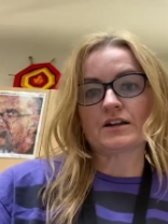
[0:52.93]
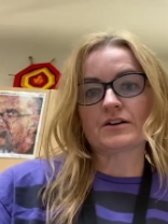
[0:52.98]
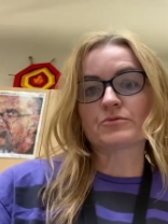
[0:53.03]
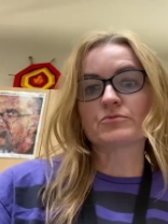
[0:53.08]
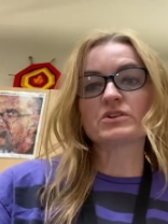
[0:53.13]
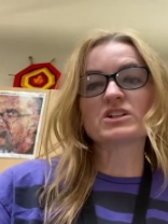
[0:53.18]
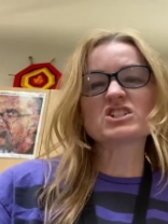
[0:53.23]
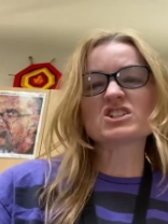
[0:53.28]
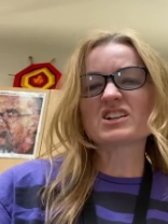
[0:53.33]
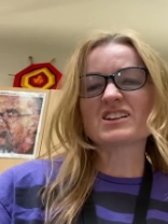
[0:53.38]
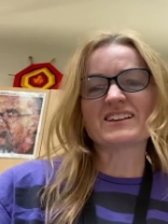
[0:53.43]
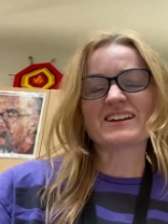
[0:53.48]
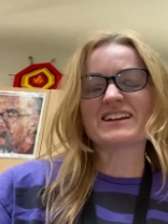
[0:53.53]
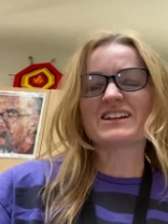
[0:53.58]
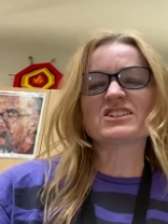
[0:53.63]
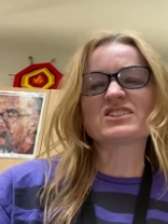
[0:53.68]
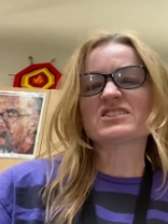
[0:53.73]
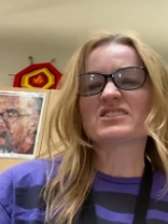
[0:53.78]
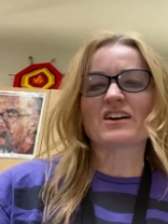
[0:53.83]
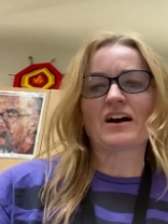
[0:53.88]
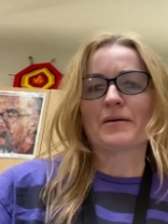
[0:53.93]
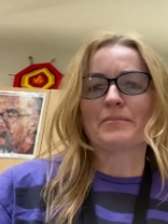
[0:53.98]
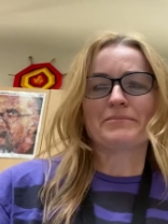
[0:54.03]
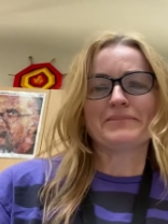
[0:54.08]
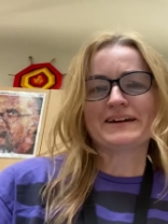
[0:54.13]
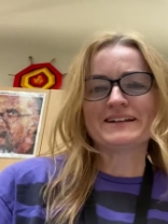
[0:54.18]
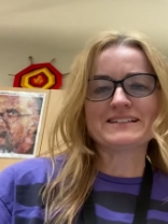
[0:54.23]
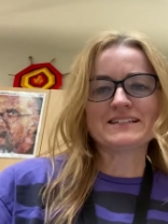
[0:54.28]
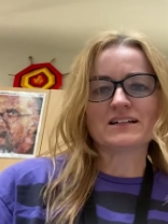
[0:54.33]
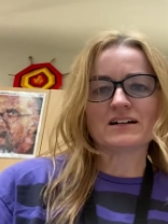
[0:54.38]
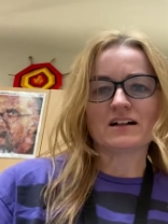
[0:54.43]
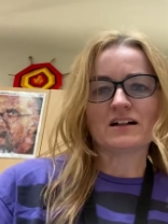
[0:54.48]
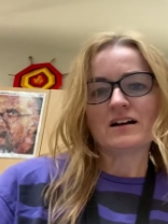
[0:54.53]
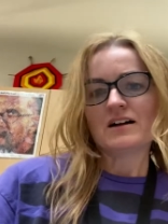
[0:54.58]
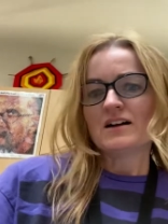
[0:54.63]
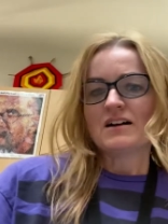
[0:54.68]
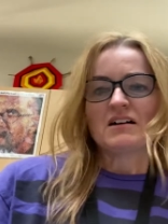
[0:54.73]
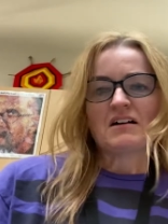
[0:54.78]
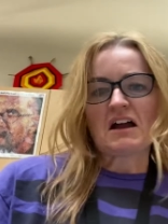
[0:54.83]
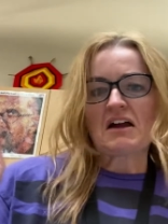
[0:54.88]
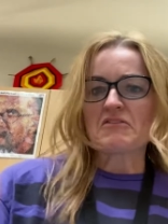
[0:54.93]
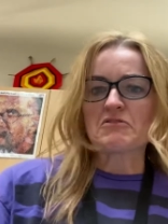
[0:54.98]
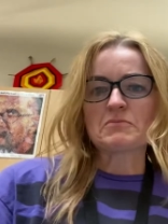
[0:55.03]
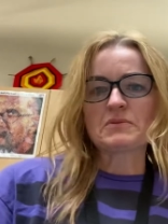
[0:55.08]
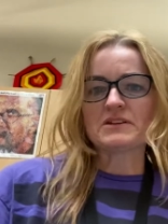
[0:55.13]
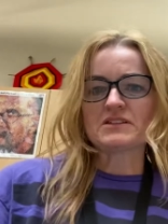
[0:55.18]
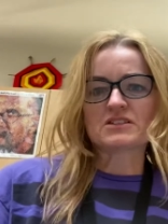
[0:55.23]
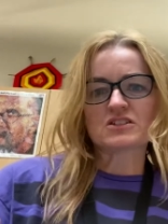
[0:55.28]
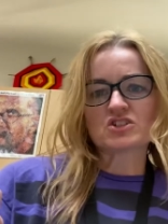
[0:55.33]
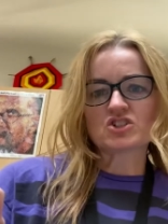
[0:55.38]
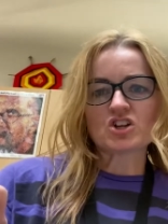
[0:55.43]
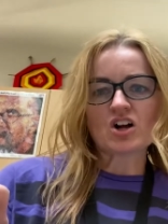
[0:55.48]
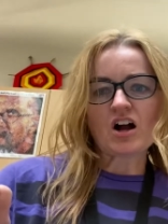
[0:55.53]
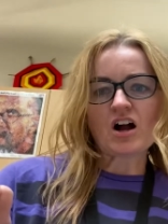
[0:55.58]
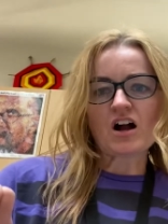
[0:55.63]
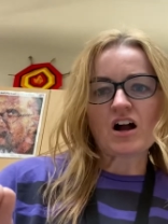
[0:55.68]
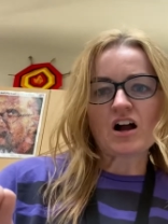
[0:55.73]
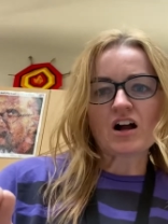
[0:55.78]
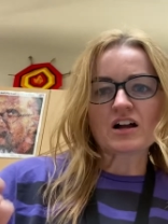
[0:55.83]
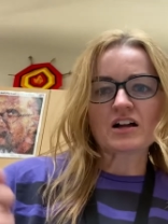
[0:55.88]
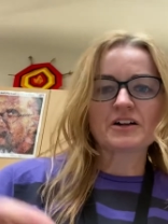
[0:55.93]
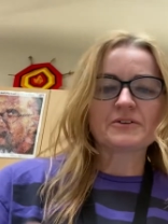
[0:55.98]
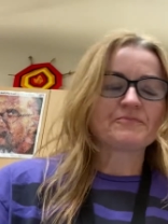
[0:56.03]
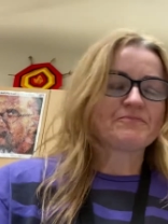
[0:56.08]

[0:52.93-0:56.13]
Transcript: Originally, he just thought, big deal, I have a piece of chalk,